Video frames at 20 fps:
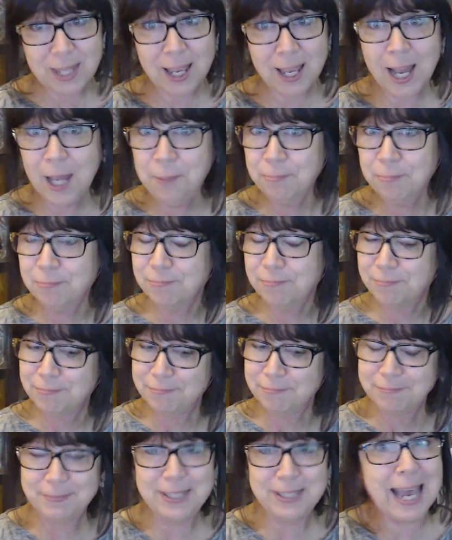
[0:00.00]
I'm
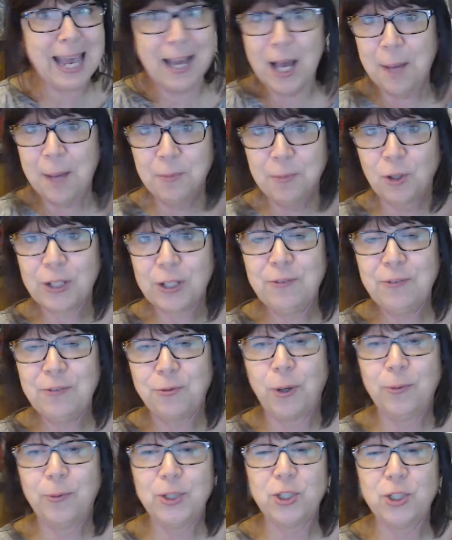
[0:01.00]
looking
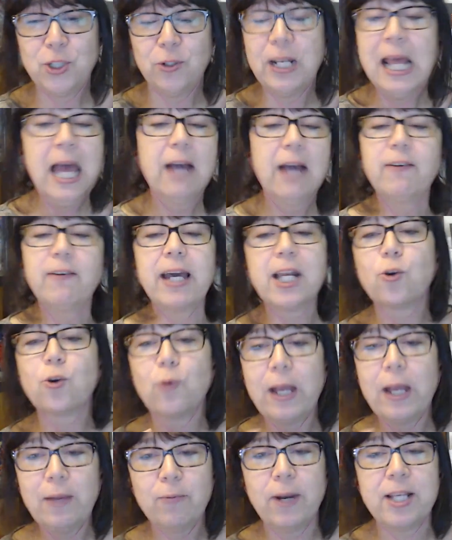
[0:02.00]
forward to it. I've got a
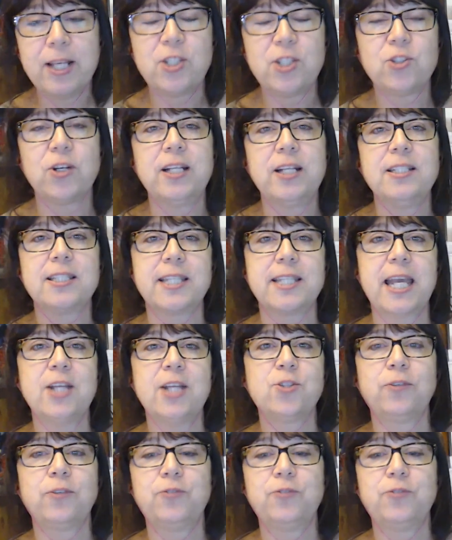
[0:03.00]
great restaurant scheduled for